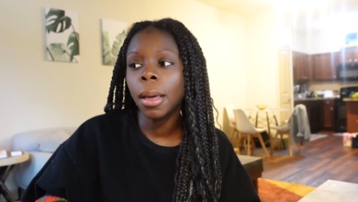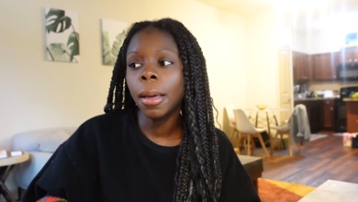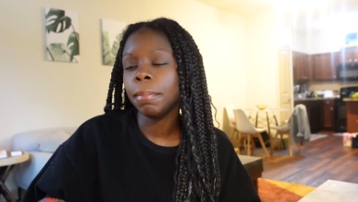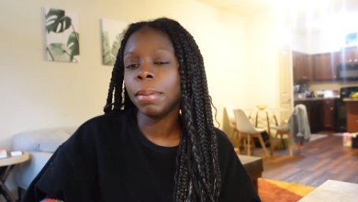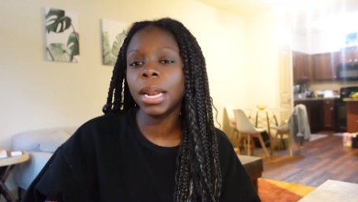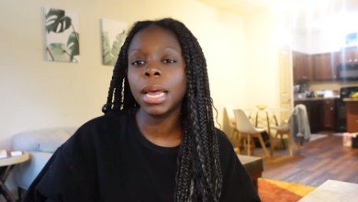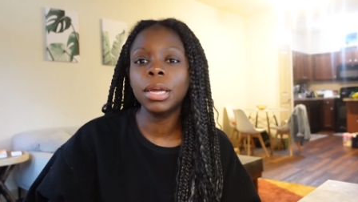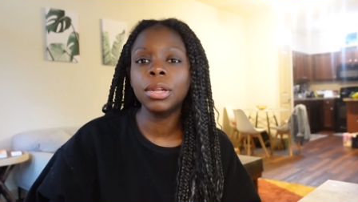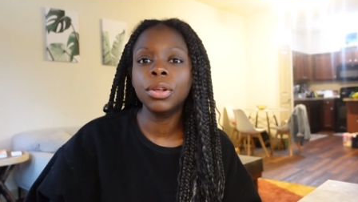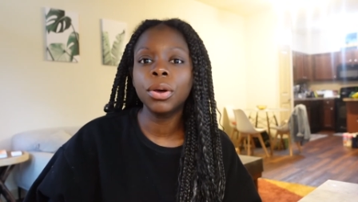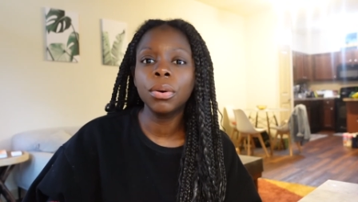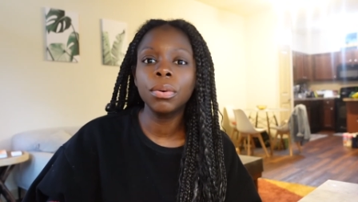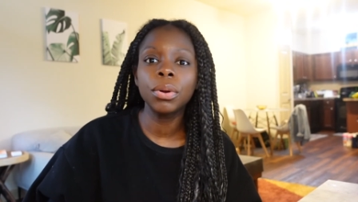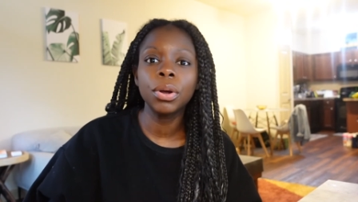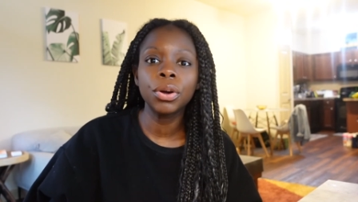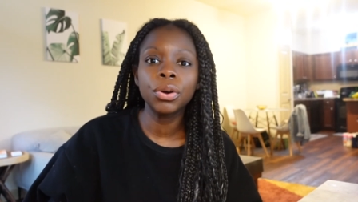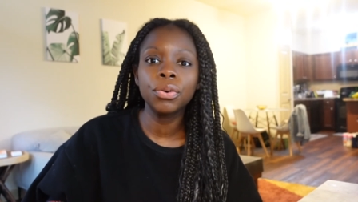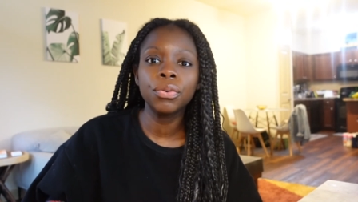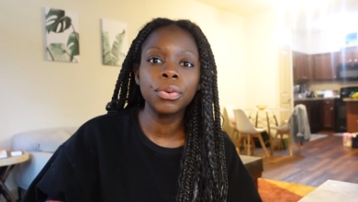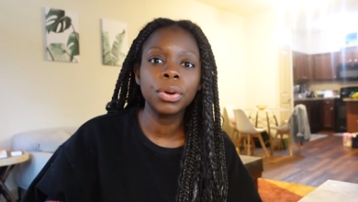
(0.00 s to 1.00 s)
but i don't
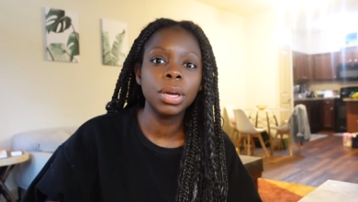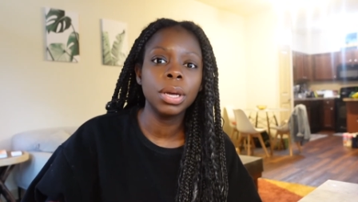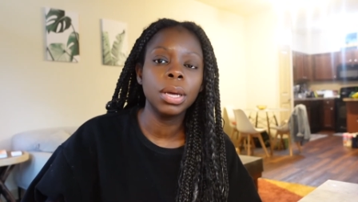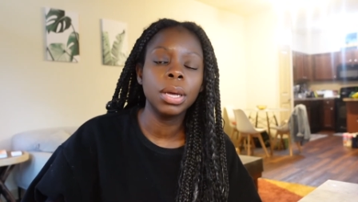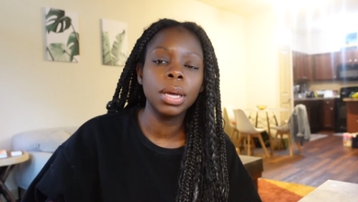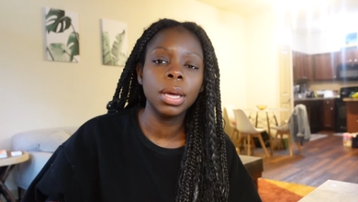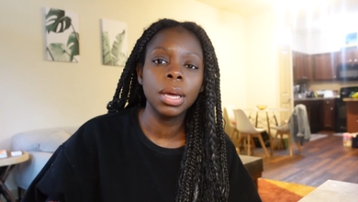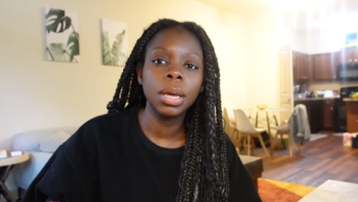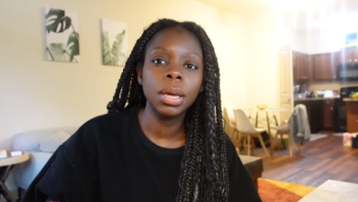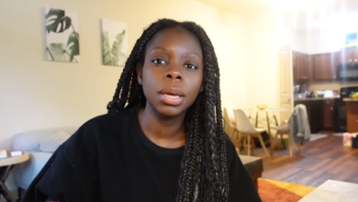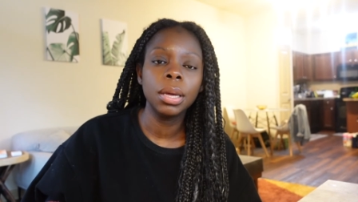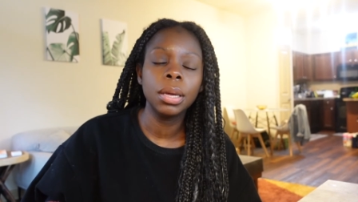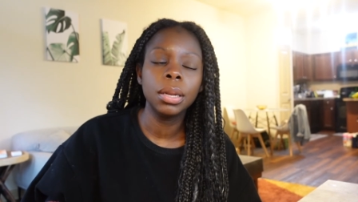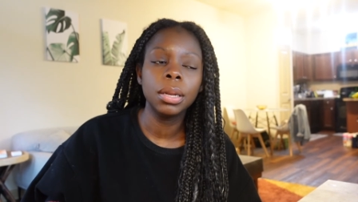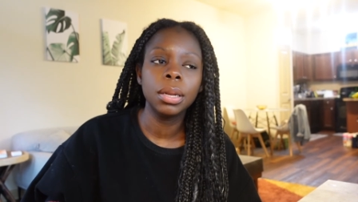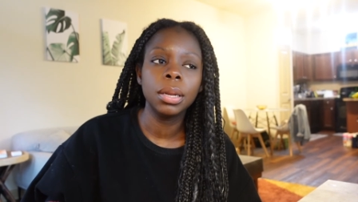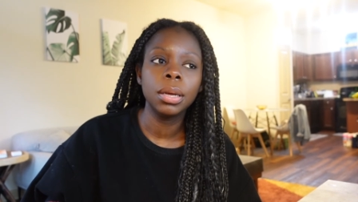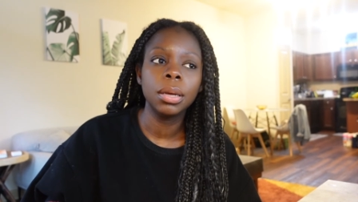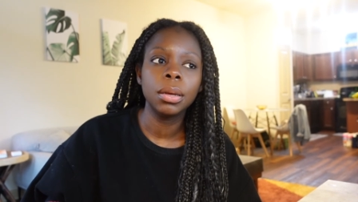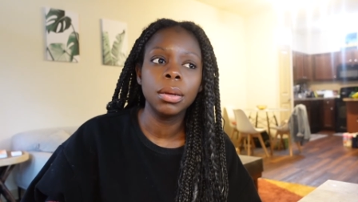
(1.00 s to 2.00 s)
agree
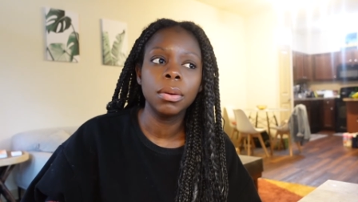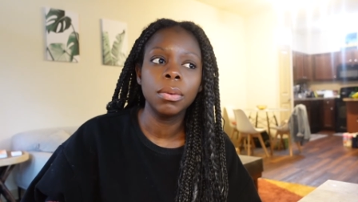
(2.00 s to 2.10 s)
in